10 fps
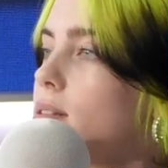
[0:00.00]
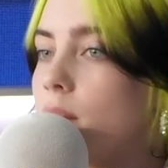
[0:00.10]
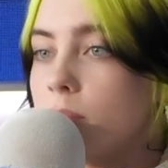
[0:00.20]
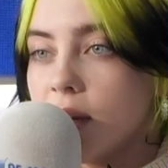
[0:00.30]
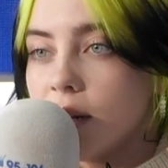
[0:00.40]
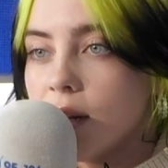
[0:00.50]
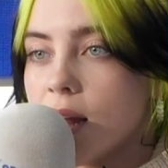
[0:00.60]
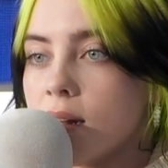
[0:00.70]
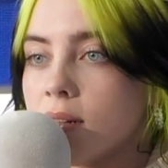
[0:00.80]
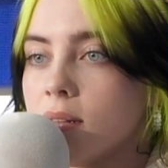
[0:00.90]
come in
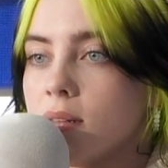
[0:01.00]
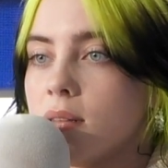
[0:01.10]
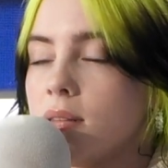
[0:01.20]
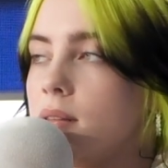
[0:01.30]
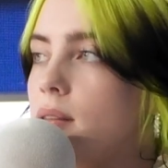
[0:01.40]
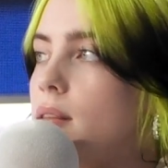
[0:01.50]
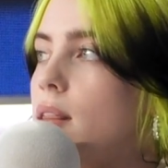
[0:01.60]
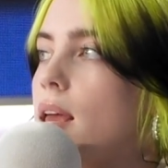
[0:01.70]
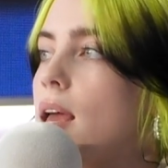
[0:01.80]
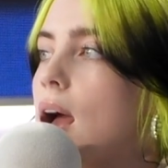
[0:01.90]
and
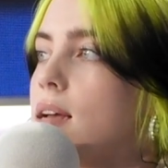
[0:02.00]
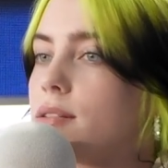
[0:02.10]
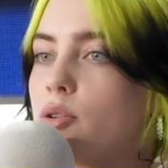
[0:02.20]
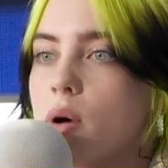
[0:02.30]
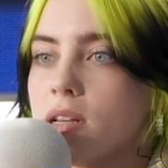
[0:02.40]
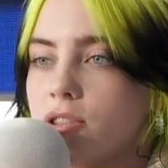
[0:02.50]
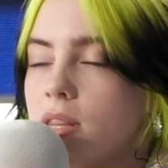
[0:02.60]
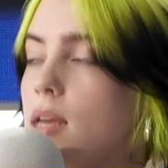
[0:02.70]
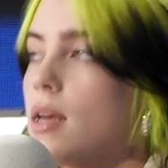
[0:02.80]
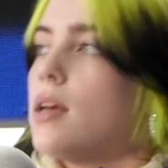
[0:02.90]
they ask questions.
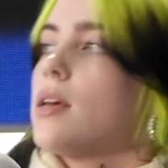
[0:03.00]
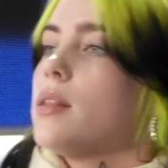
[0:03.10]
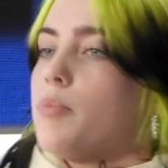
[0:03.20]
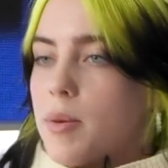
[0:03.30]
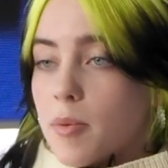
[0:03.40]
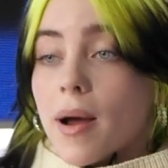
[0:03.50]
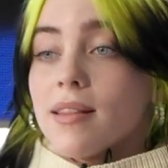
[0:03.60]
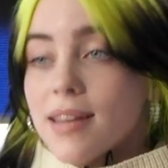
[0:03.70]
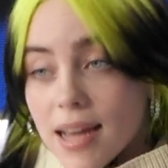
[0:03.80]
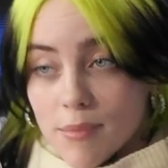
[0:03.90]
They the people
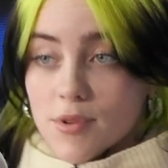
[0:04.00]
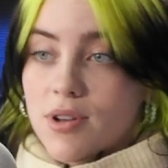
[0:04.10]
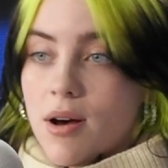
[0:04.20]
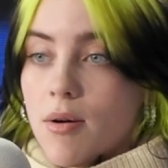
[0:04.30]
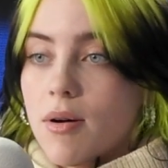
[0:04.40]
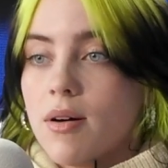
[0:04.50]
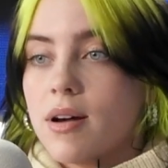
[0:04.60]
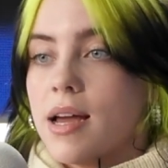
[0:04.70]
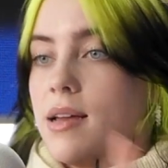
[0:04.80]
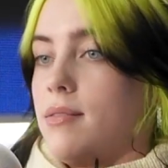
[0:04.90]
behind the cameras go,
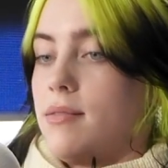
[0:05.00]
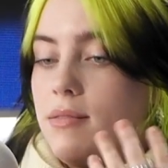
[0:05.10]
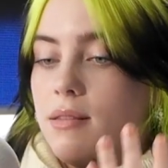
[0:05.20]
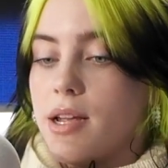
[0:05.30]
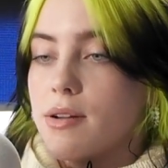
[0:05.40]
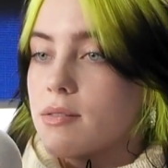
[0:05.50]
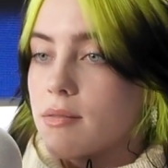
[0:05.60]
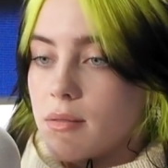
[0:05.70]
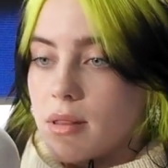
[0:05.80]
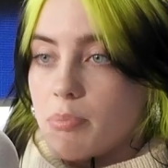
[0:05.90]
okay, here's
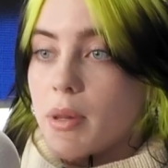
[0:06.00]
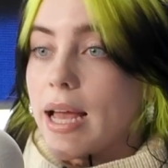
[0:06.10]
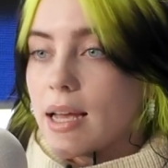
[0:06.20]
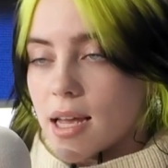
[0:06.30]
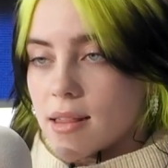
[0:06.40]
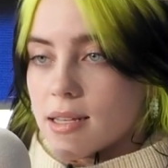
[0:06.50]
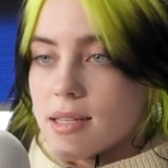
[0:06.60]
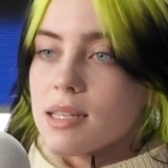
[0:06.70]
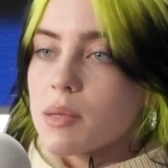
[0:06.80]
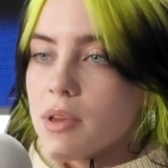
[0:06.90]
the blank and they
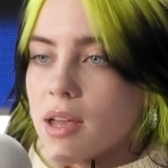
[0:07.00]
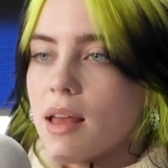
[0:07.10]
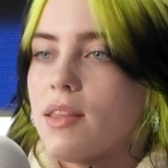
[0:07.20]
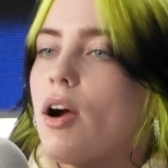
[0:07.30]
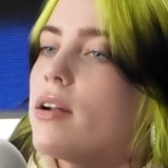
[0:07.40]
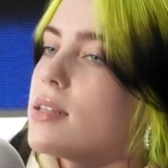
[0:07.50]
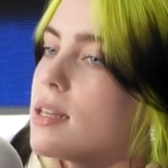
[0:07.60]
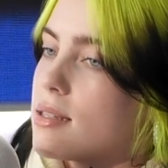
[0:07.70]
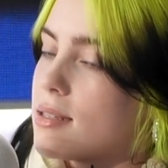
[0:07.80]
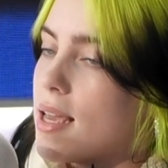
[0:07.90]
say something and the artist
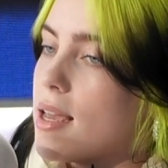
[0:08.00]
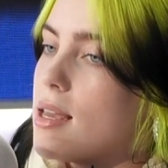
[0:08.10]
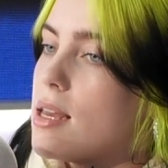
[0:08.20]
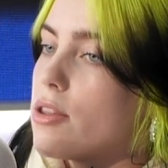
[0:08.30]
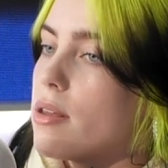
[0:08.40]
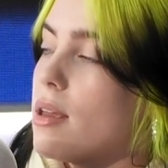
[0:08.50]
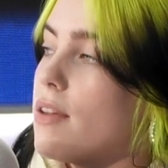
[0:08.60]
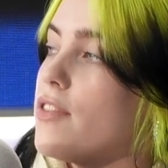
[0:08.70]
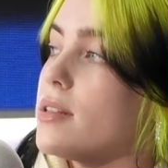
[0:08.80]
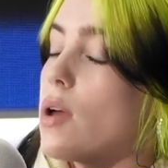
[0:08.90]
has to say
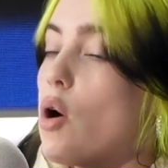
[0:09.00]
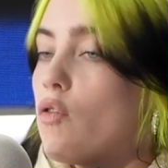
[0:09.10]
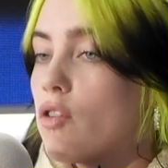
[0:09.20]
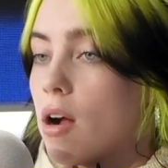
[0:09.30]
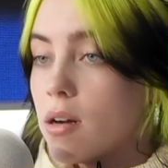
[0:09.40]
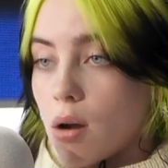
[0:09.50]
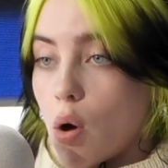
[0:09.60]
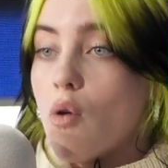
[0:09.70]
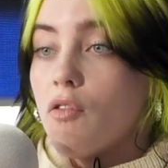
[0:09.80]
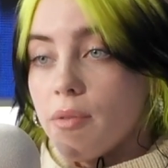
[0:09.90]
if it's over un,
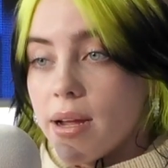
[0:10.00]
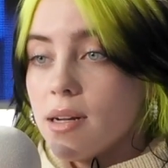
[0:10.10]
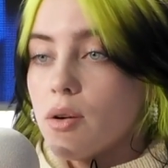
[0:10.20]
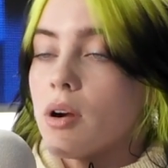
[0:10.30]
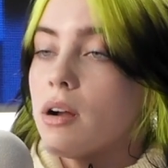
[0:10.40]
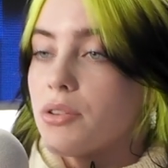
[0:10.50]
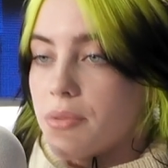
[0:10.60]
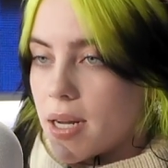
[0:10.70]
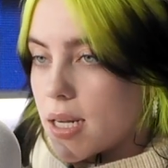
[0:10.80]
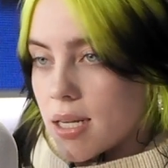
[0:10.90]
overrated or
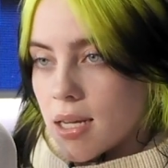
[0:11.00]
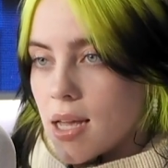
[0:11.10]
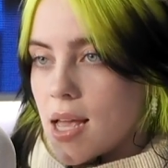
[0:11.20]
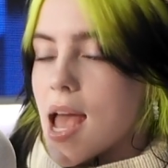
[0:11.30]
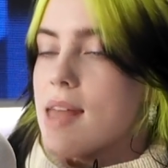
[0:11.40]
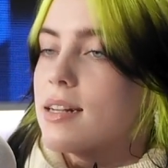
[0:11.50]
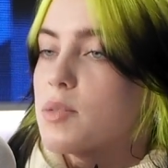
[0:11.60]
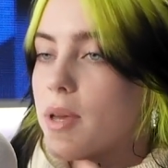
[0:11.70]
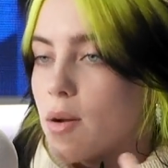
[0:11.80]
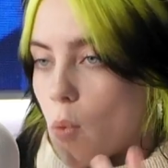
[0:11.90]
underrated and then
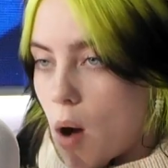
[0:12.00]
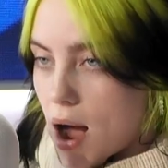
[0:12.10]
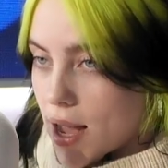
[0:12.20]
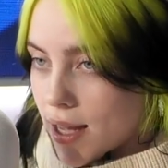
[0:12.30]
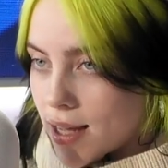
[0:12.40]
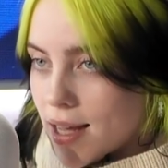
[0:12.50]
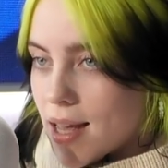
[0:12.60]
explain why got